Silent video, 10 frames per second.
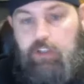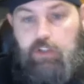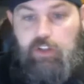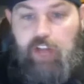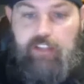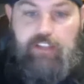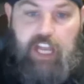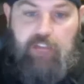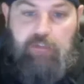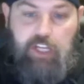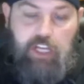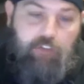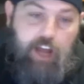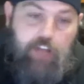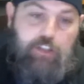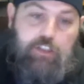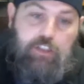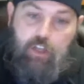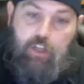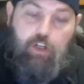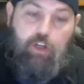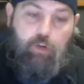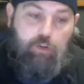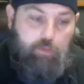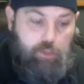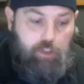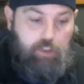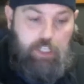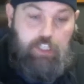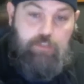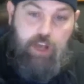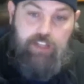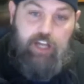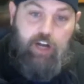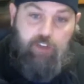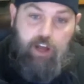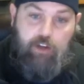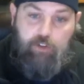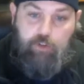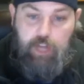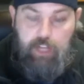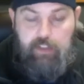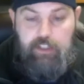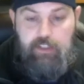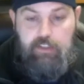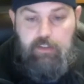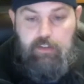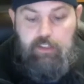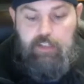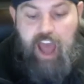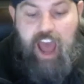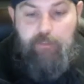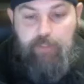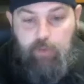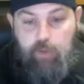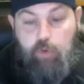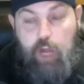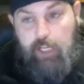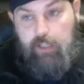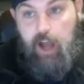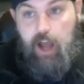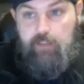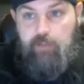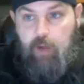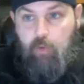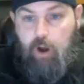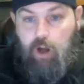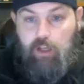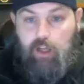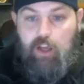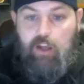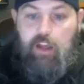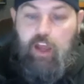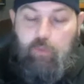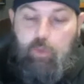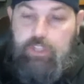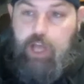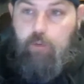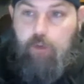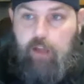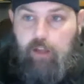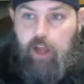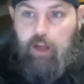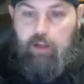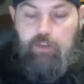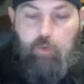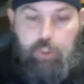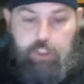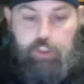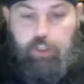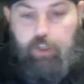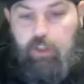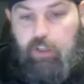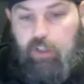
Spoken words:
to do that same thing if I just could teach myself how to create this app that would recognize my work and would tell my layers what to do.